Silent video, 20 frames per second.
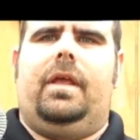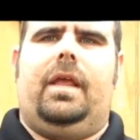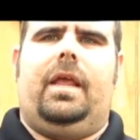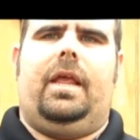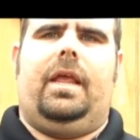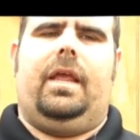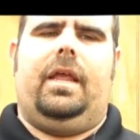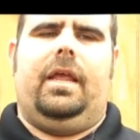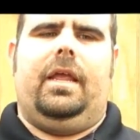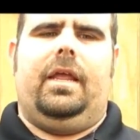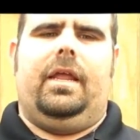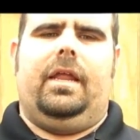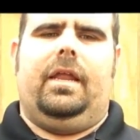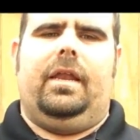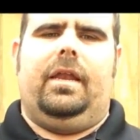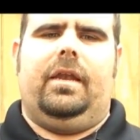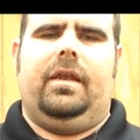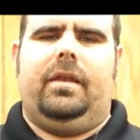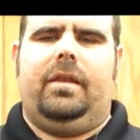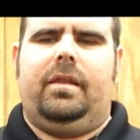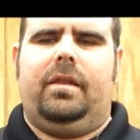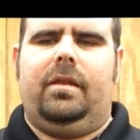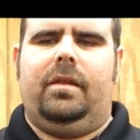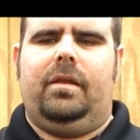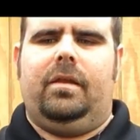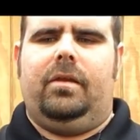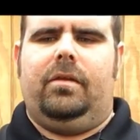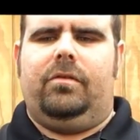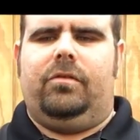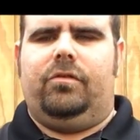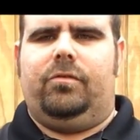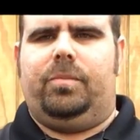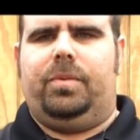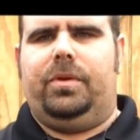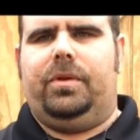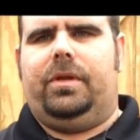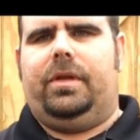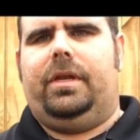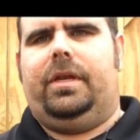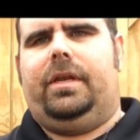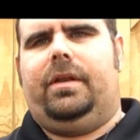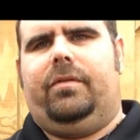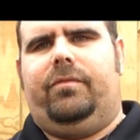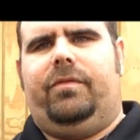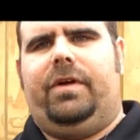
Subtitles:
and just putting it in a